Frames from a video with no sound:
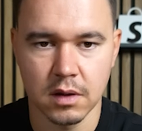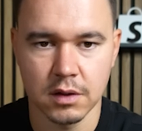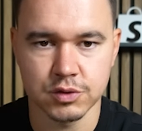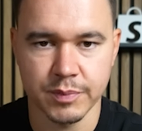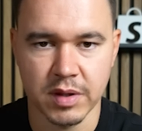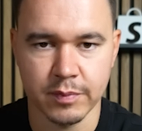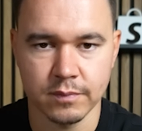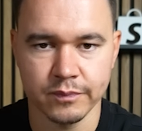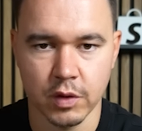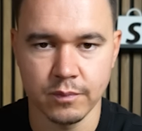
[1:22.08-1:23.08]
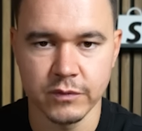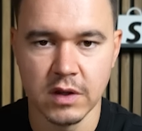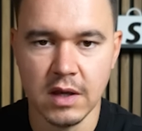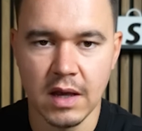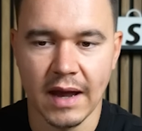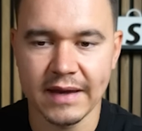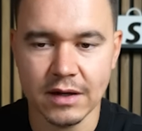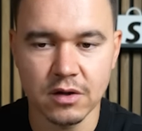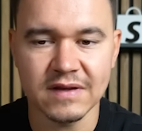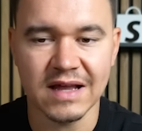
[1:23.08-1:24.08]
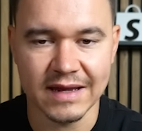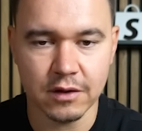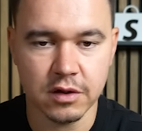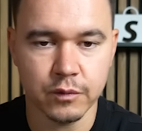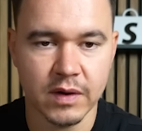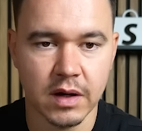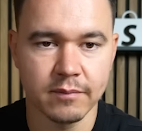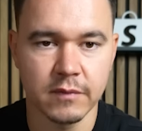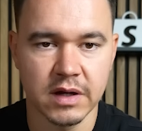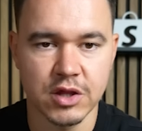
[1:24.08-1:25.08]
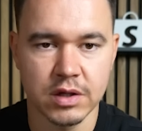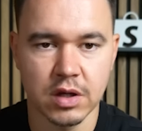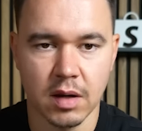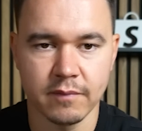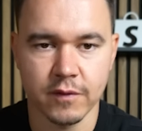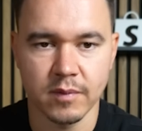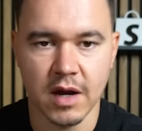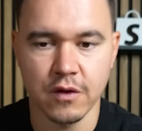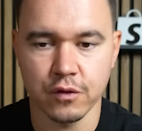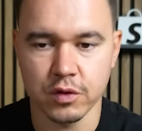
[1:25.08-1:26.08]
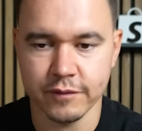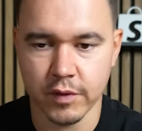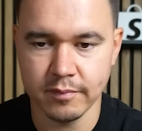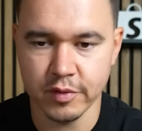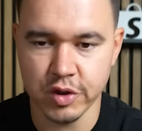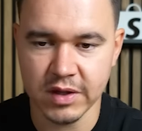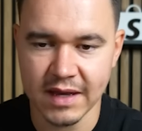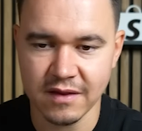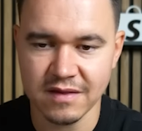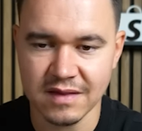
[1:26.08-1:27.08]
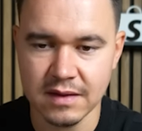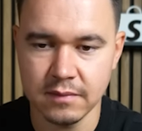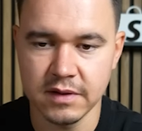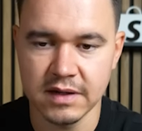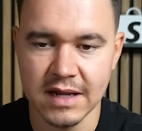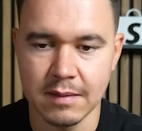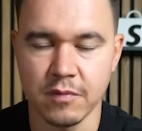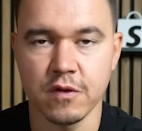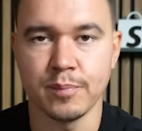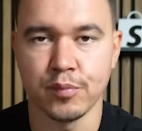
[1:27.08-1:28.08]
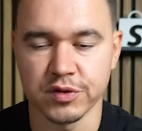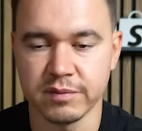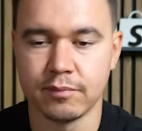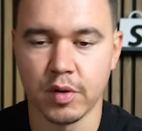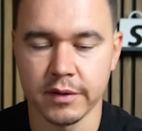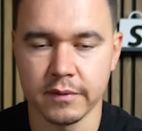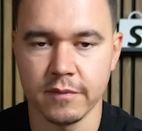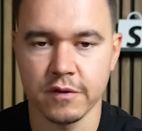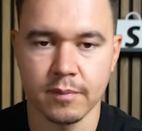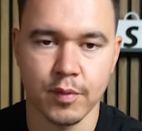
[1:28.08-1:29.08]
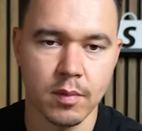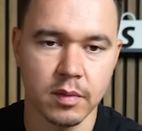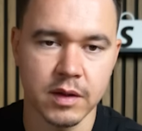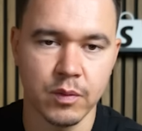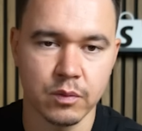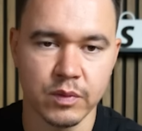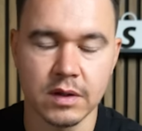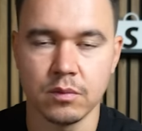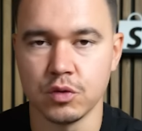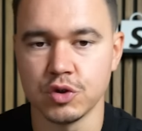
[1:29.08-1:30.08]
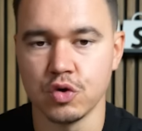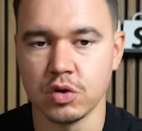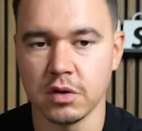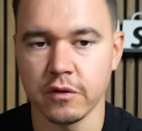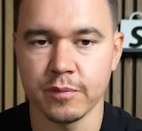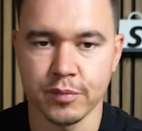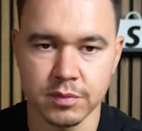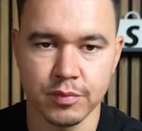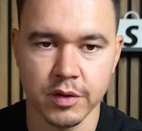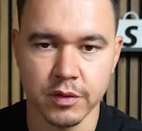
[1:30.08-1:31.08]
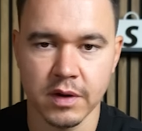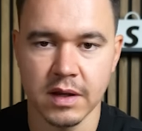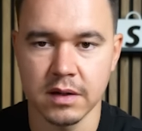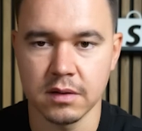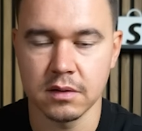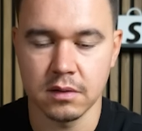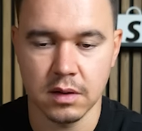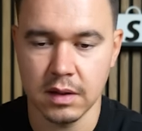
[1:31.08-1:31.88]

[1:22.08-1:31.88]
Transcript: dropshipper. Oh, I cannot click on it when I'm literally come from iSearch but you can see the name Sport Brother. So probably when we would Google Sport Brother in